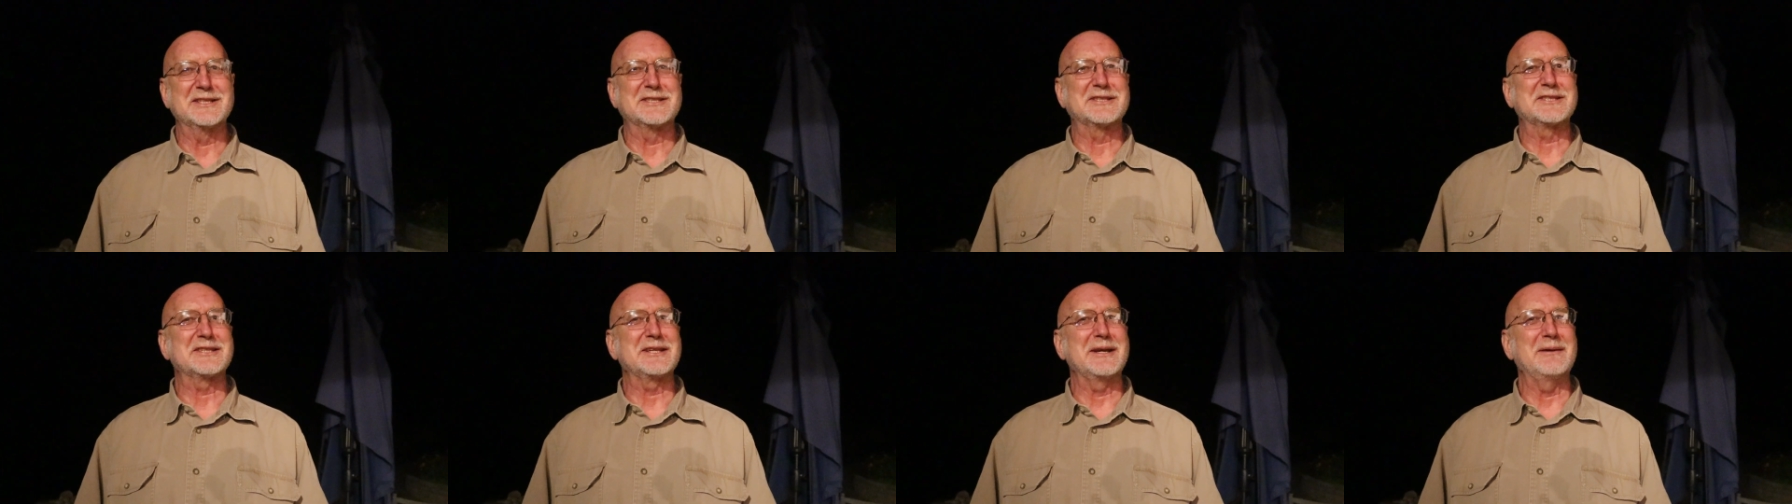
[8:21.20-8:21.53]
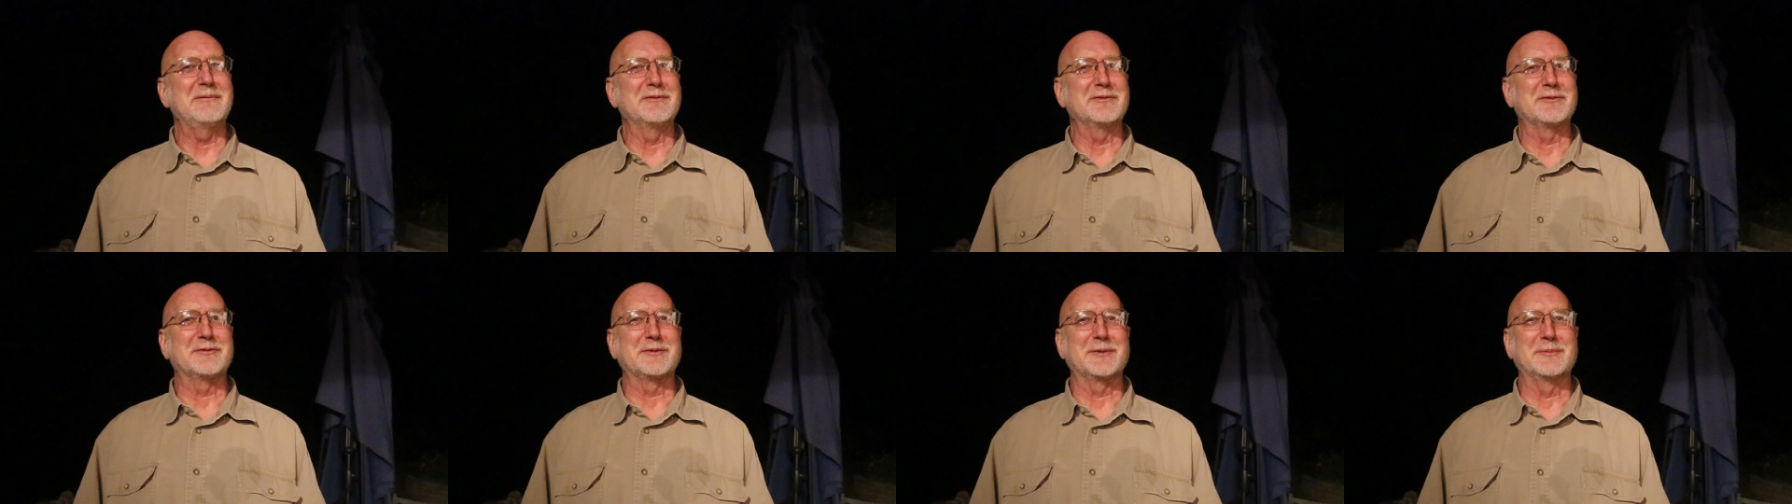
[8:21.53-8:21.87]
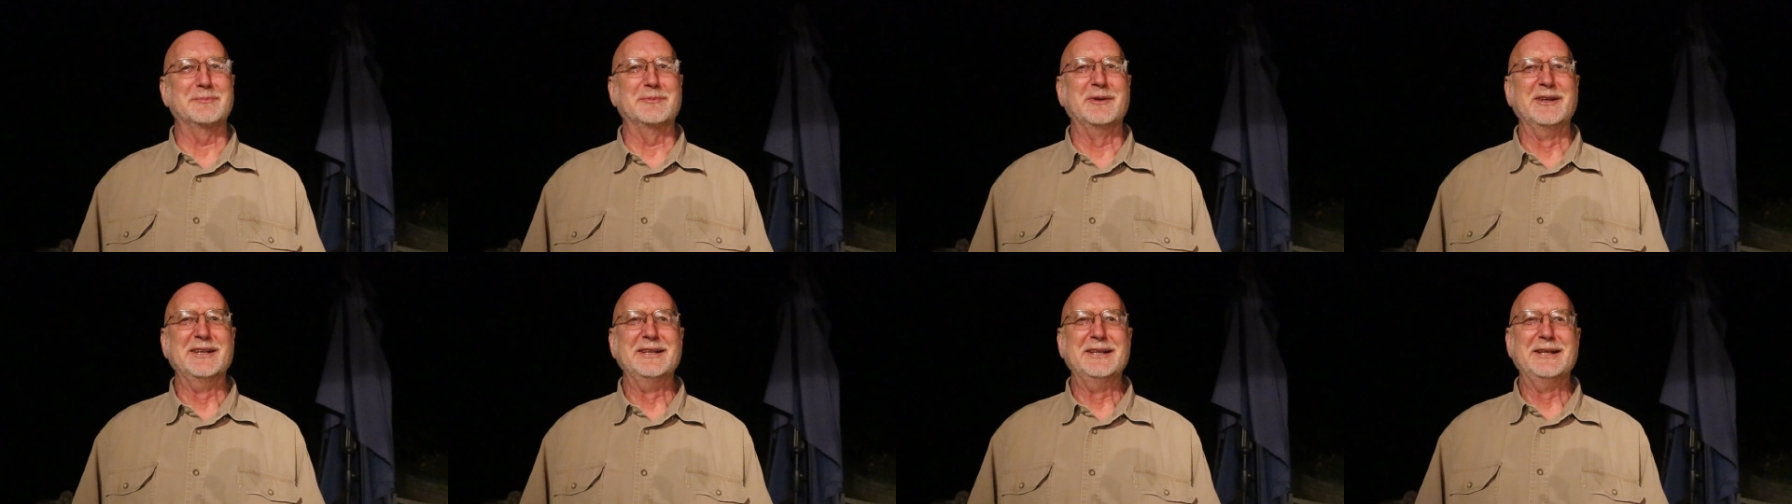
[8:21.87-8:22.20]
and some of
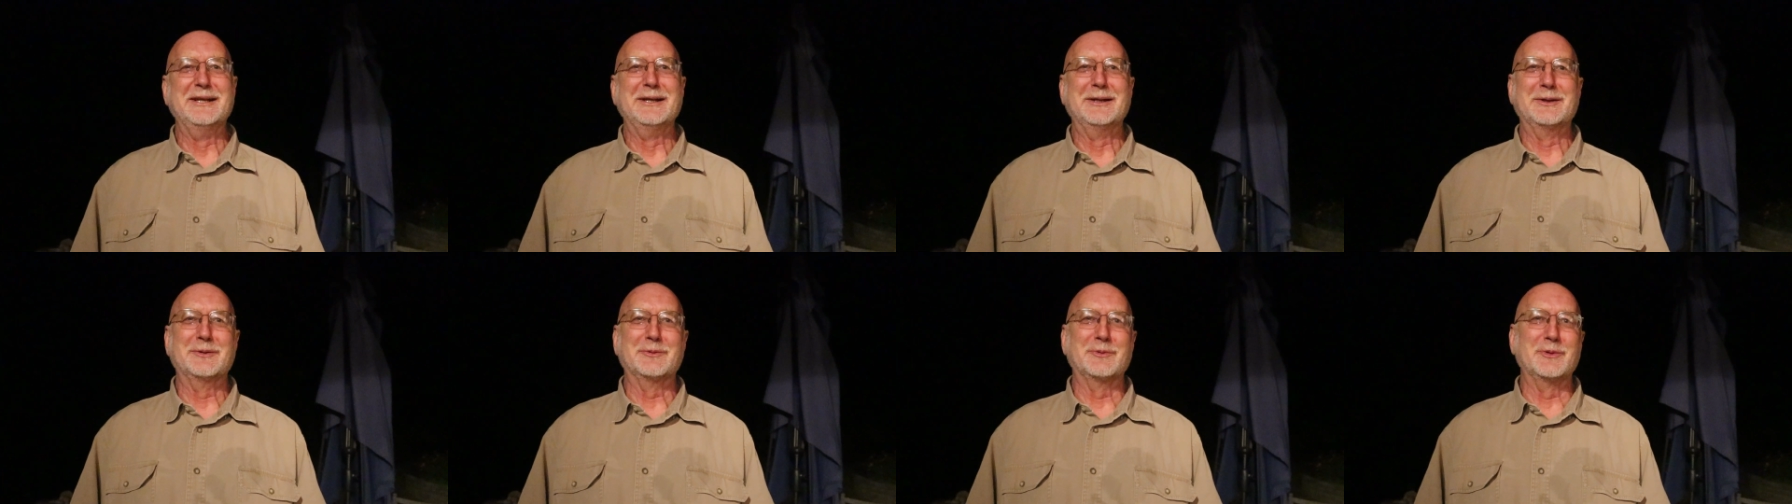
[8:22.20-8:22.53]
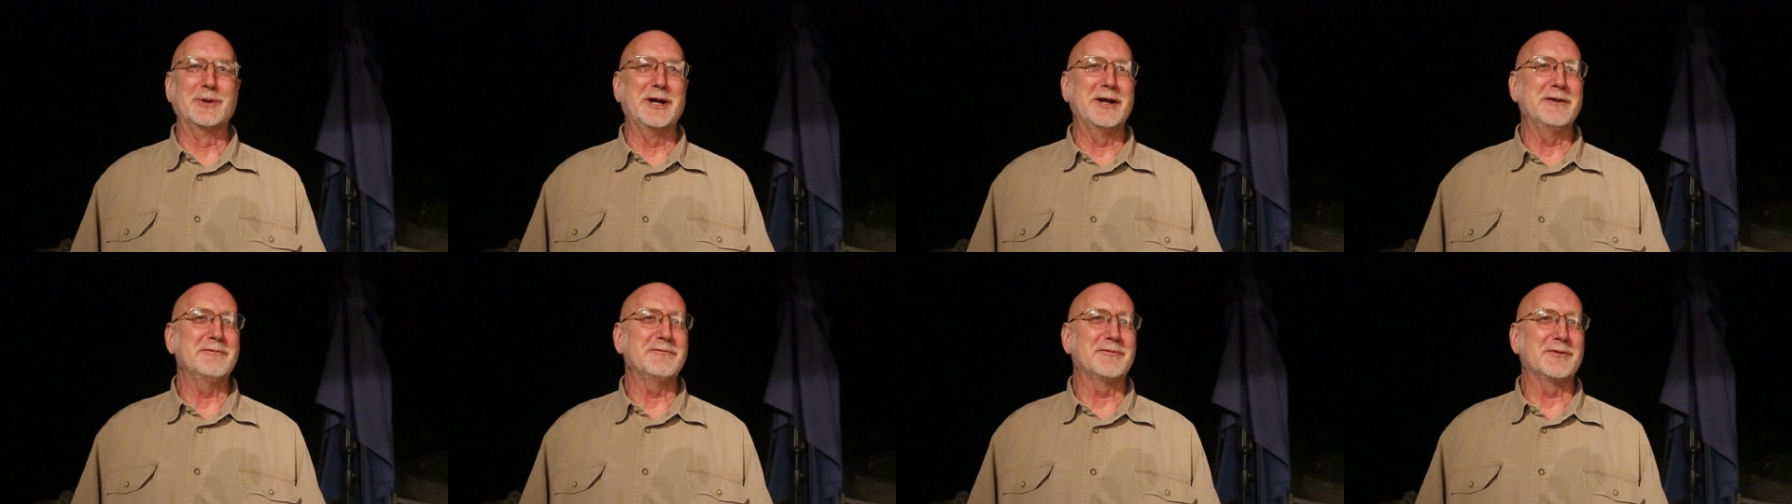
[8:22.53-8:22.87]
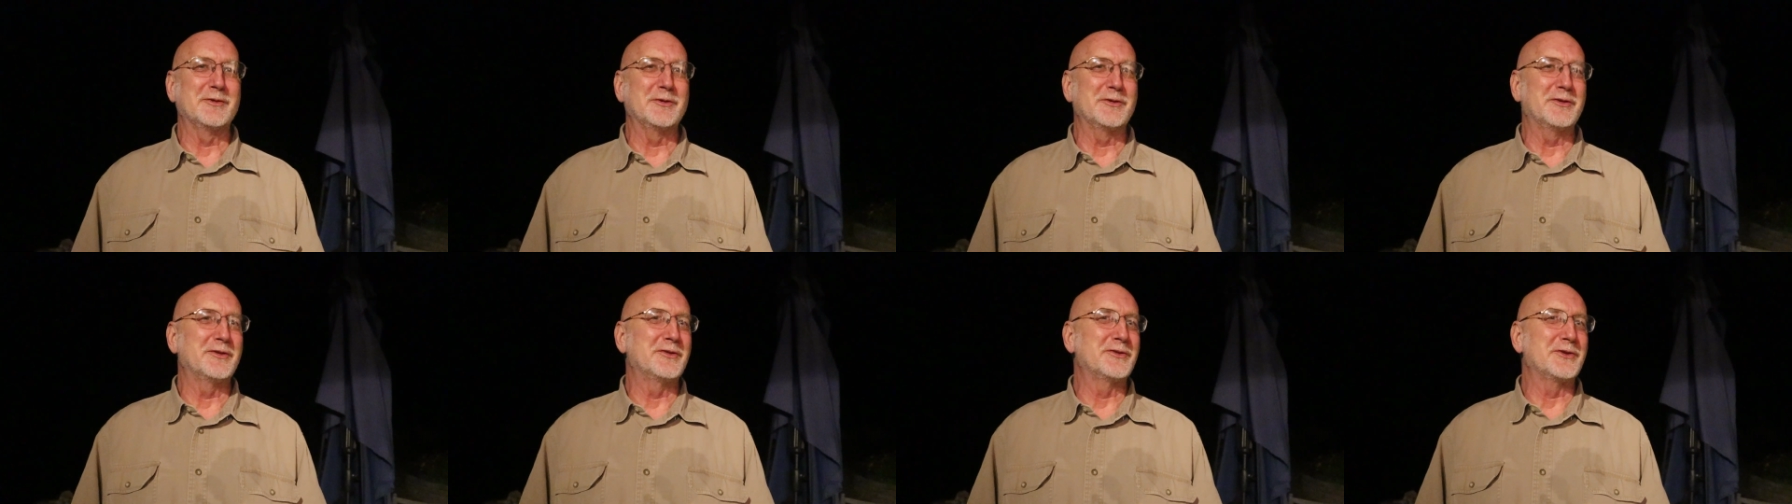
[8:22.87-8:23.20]
them run
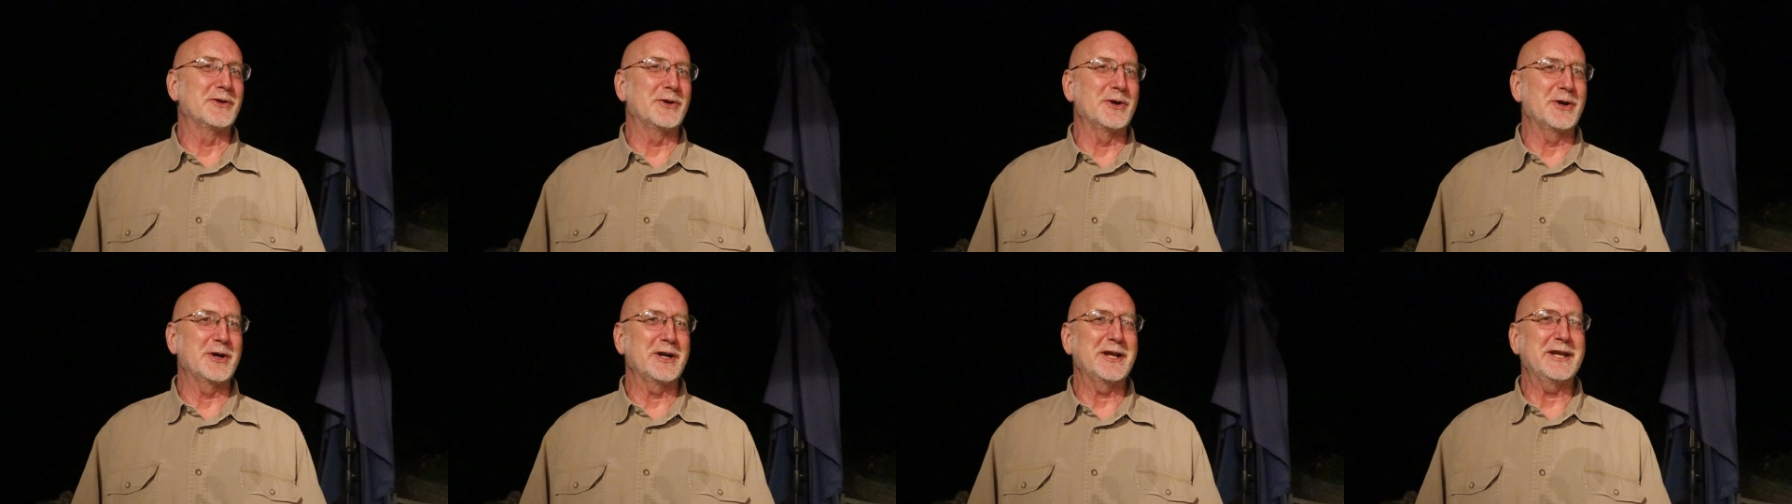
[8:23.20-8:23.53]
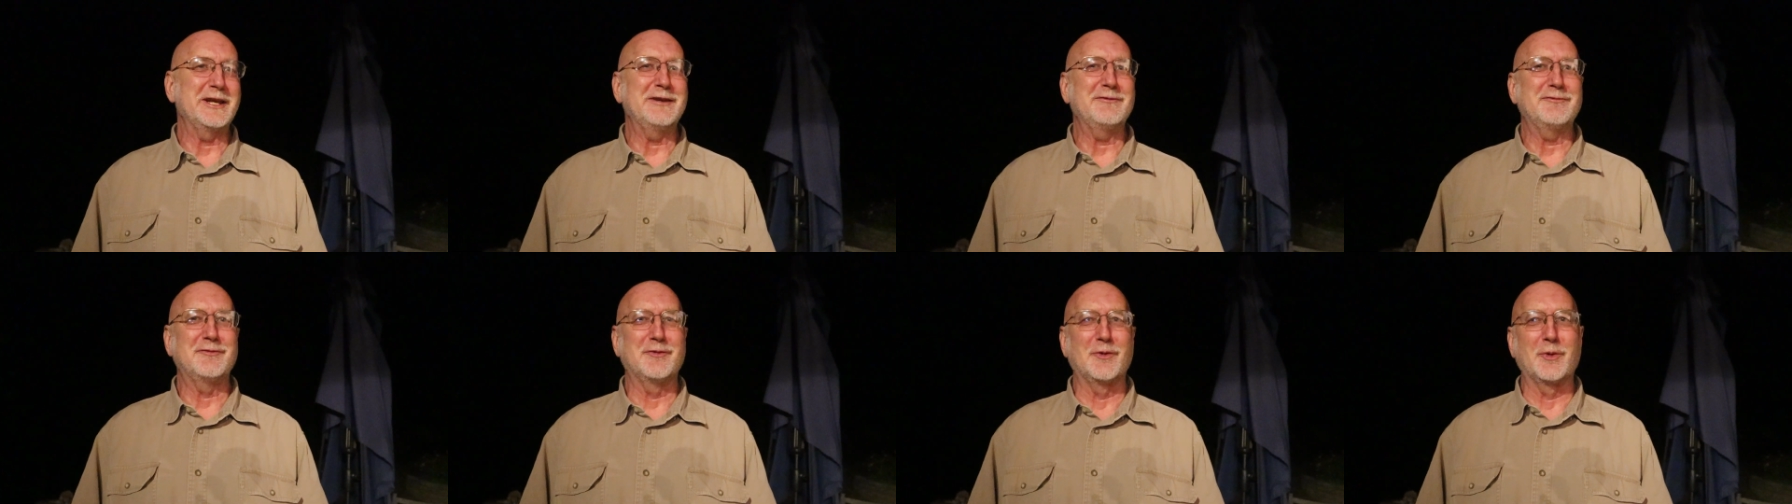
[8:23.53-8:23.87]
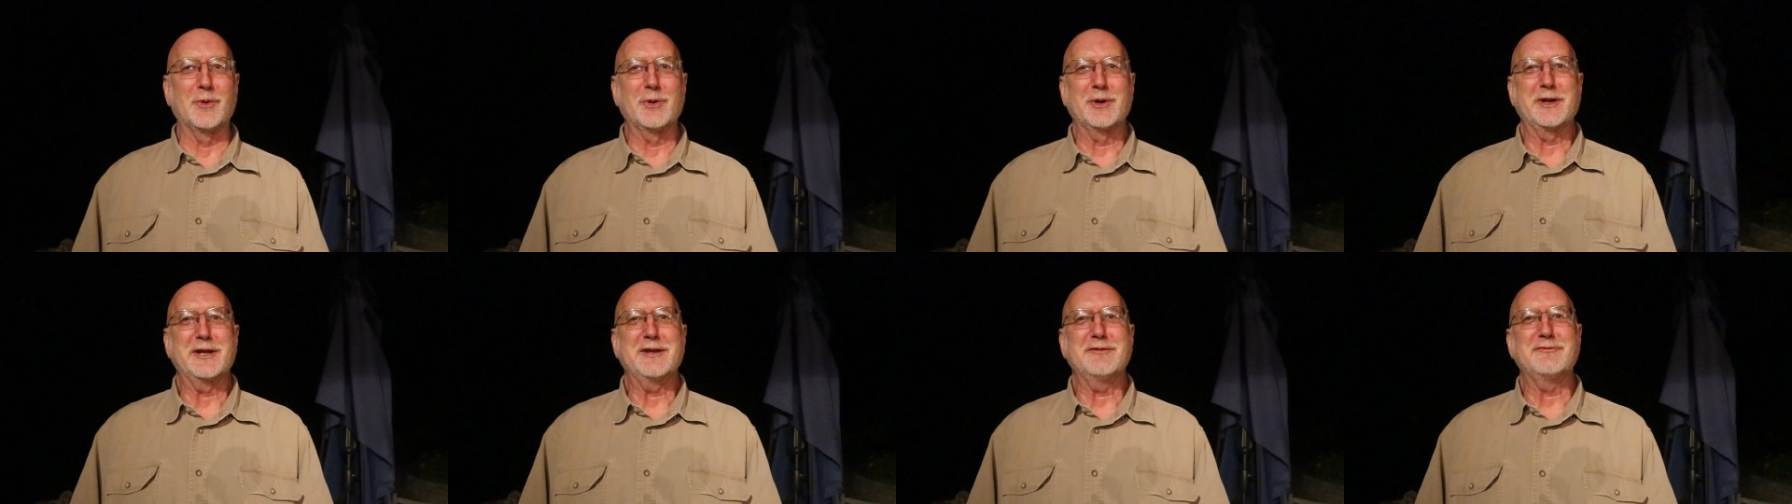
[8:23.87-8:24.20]
for $30,
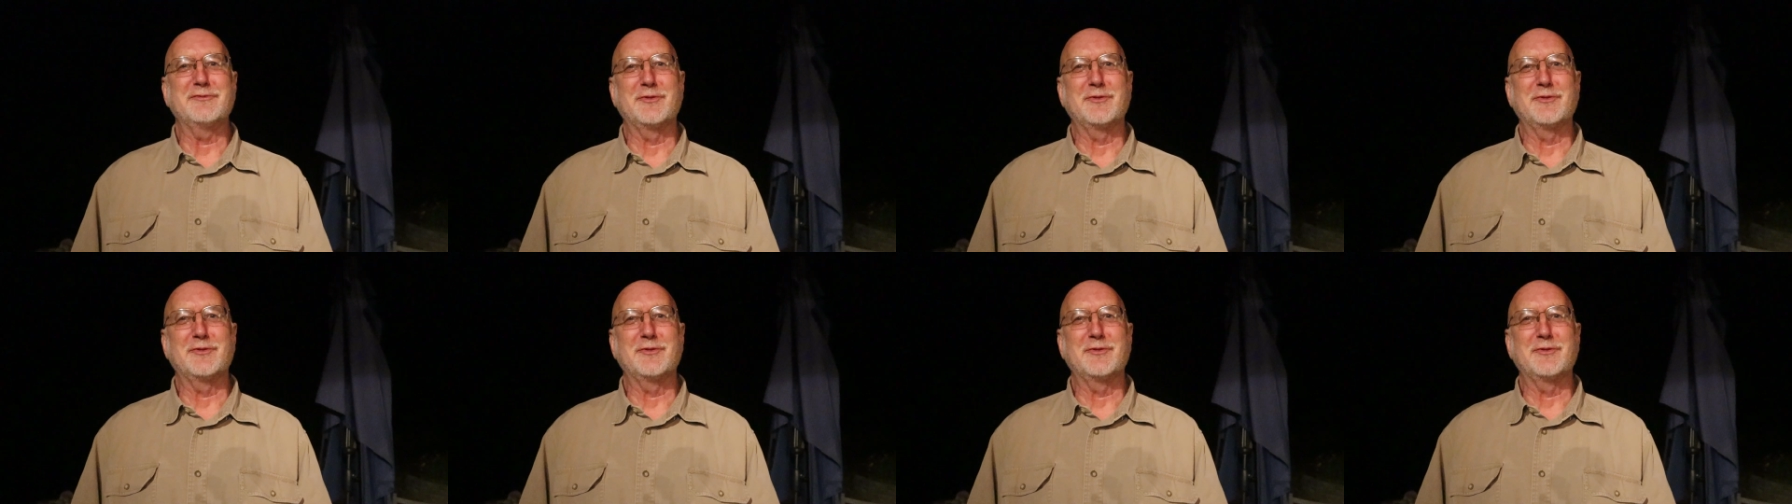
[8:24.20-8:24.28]
$40,